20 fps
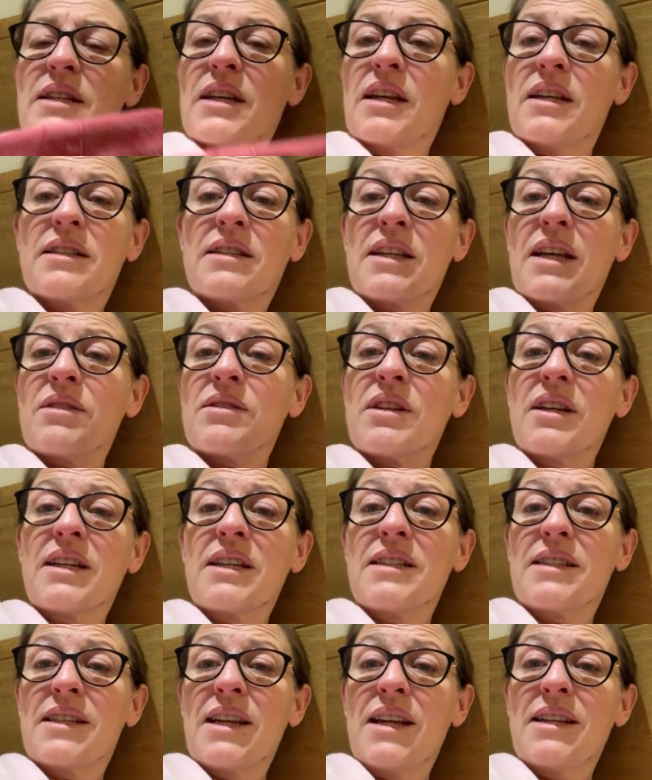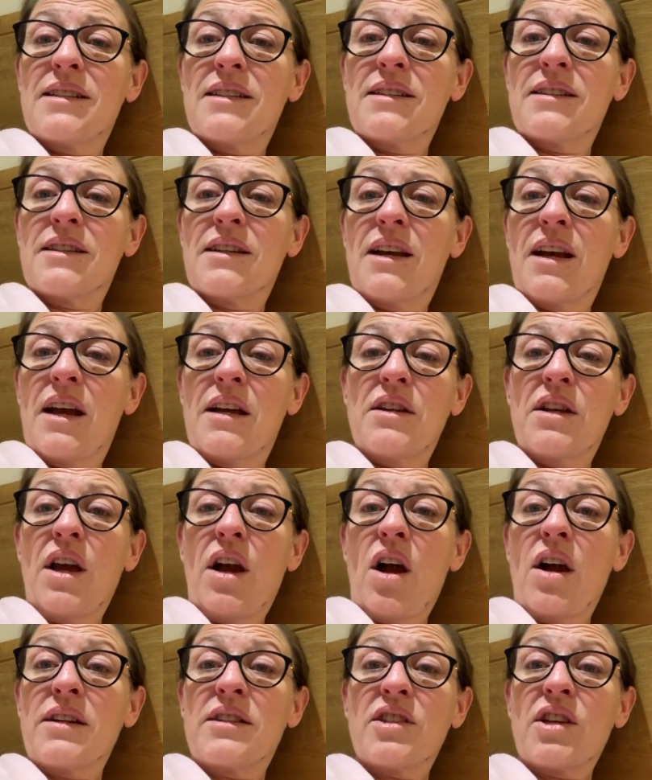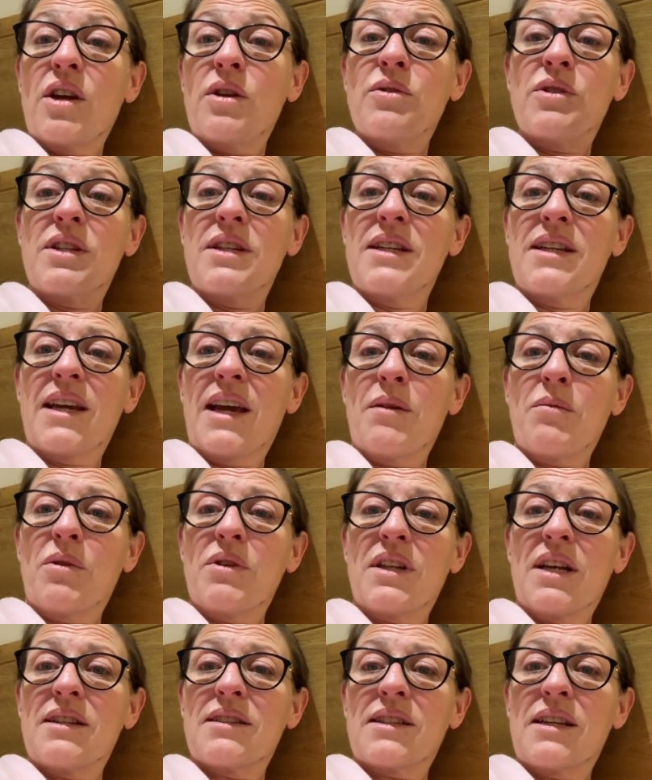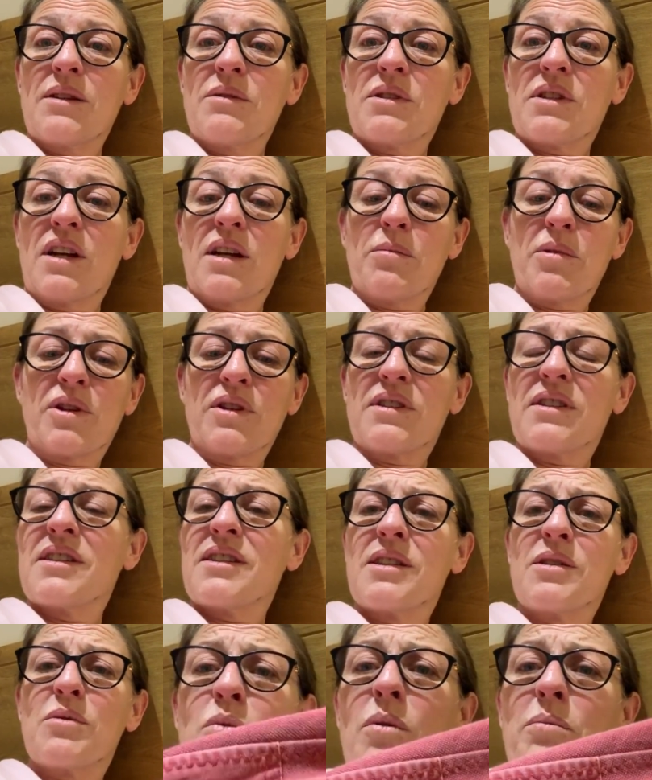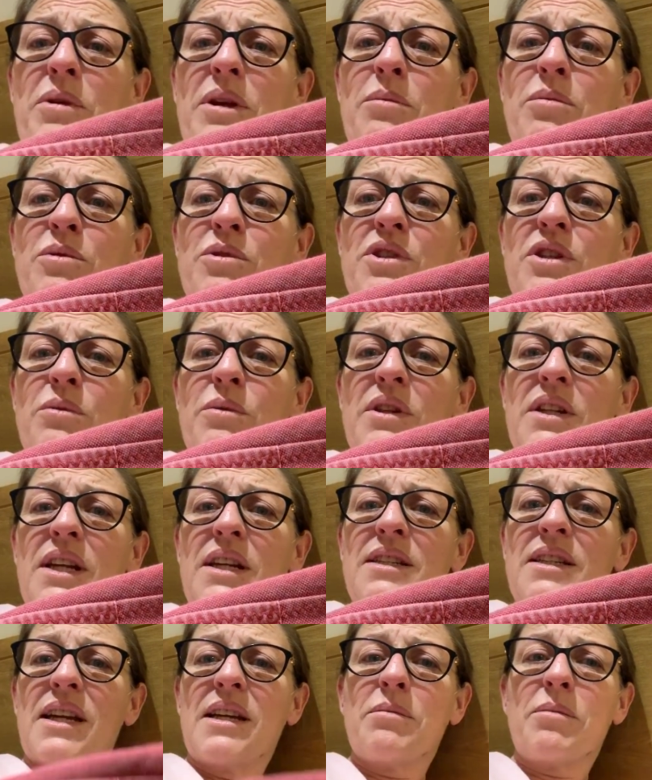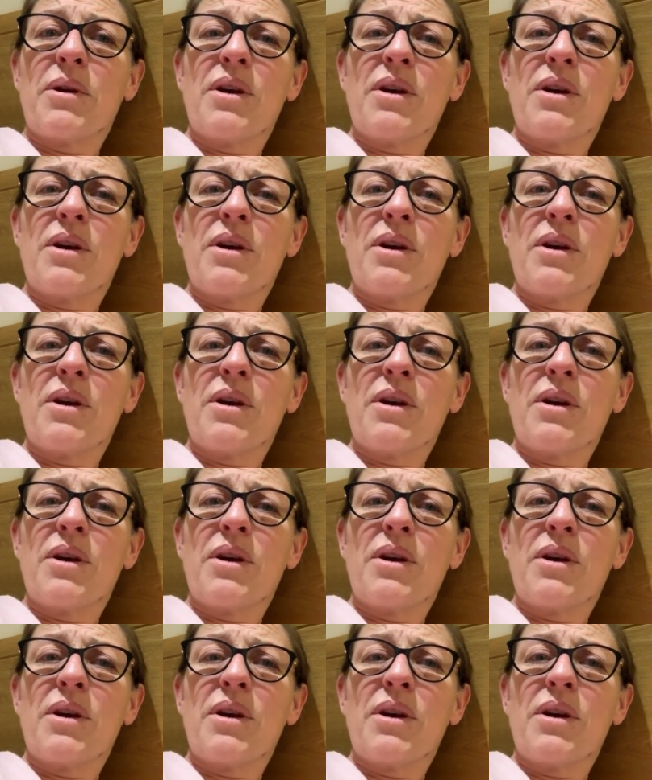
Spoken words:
It sounds like he's dead, doesn't it? And I totally get what that sounds like, because this what people do when they're dead.